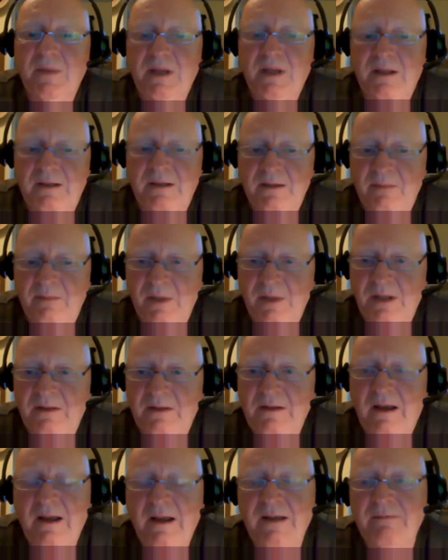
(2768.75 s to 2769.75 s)
in the
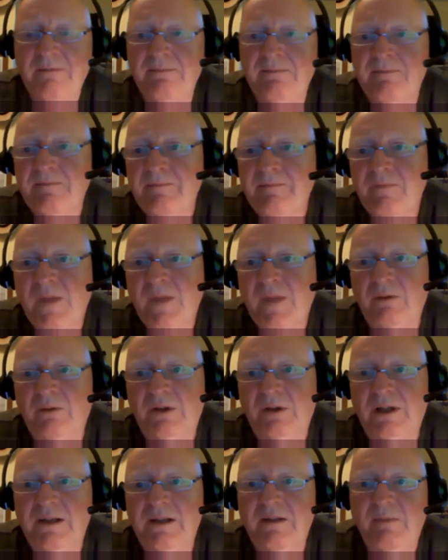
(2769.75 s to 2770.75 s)
meantime, I would
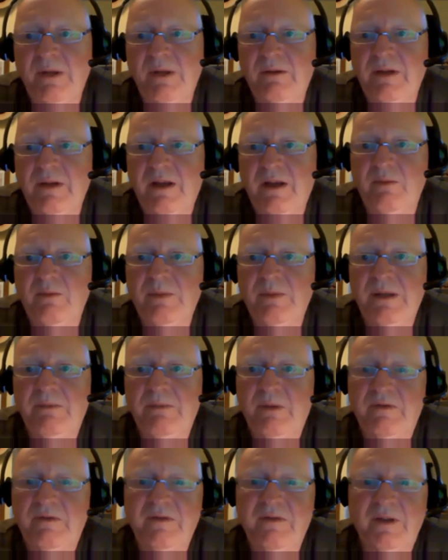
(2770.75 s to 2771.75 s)
like to be able to help
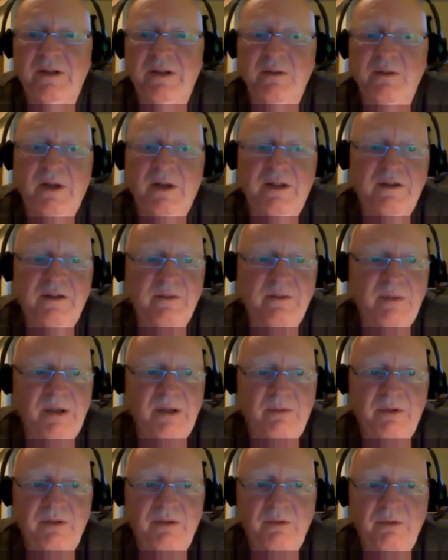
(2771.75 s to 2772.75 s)
people find a way to be
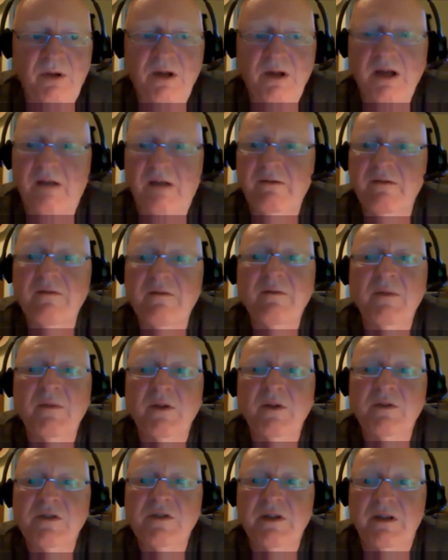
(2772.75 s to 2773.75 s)
able to recover from
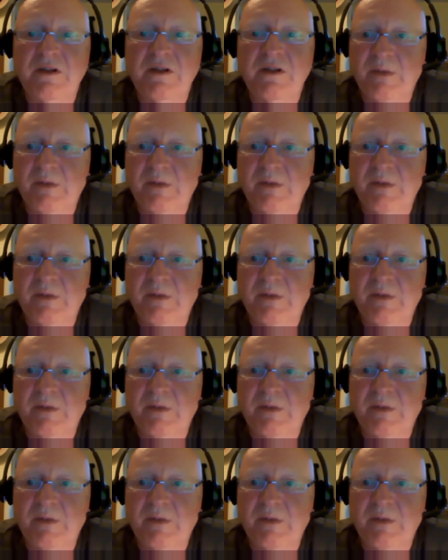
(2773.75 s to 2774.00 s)
those things,